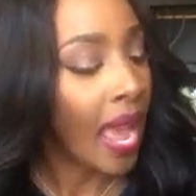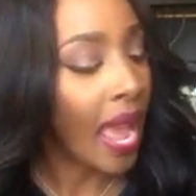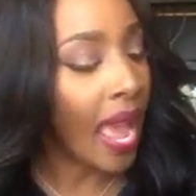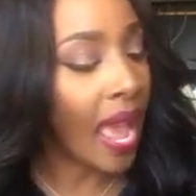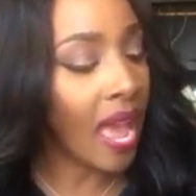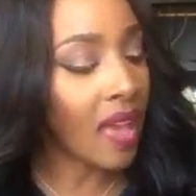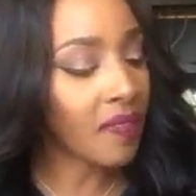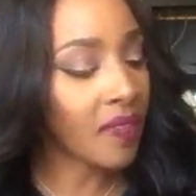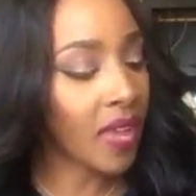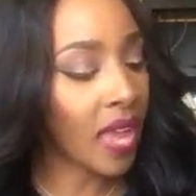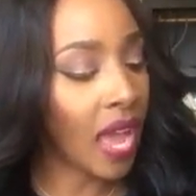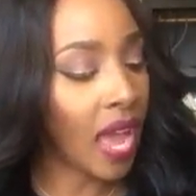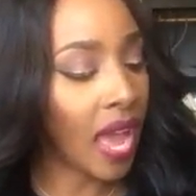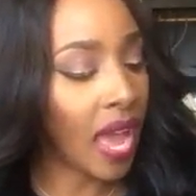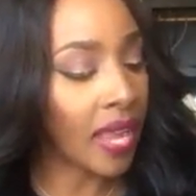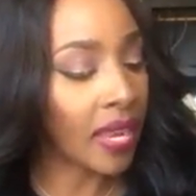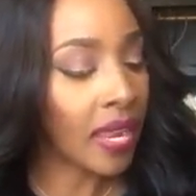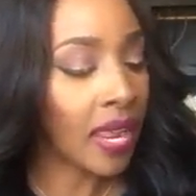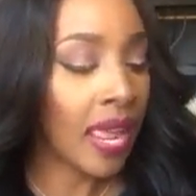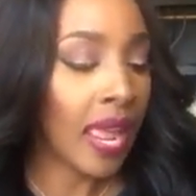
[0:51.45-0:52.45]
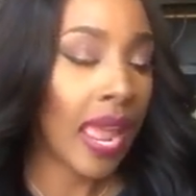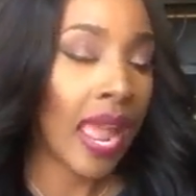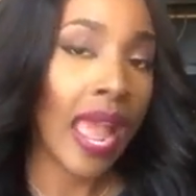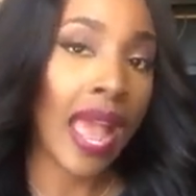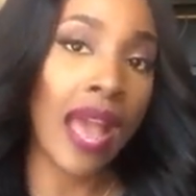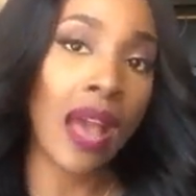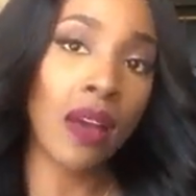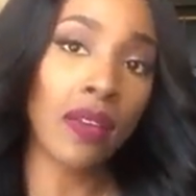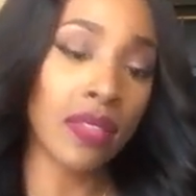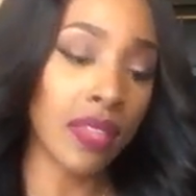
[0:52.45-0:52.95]
I've got
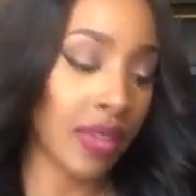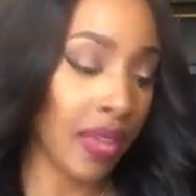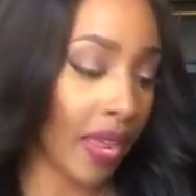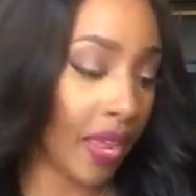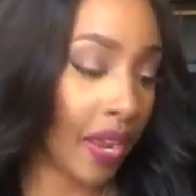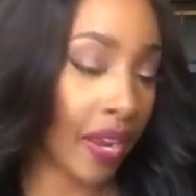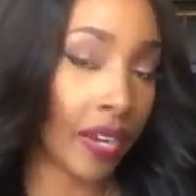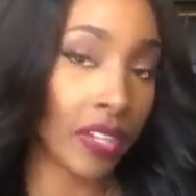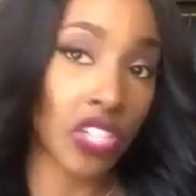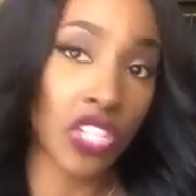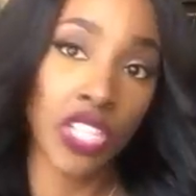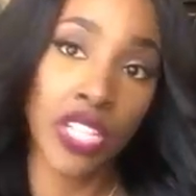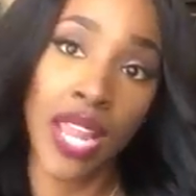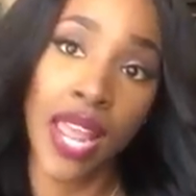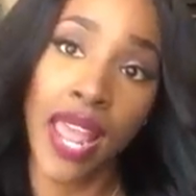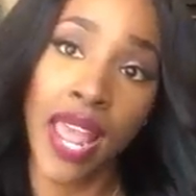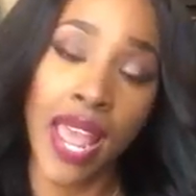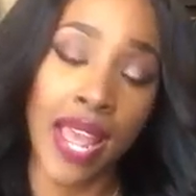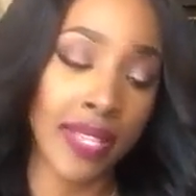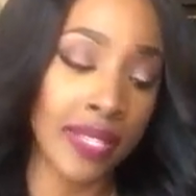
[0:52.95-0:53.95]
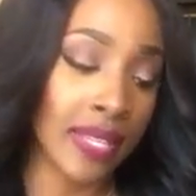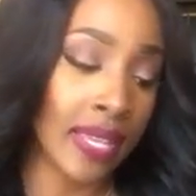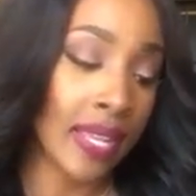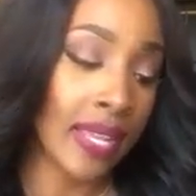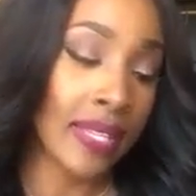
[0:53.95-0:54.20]
how the hair sheds,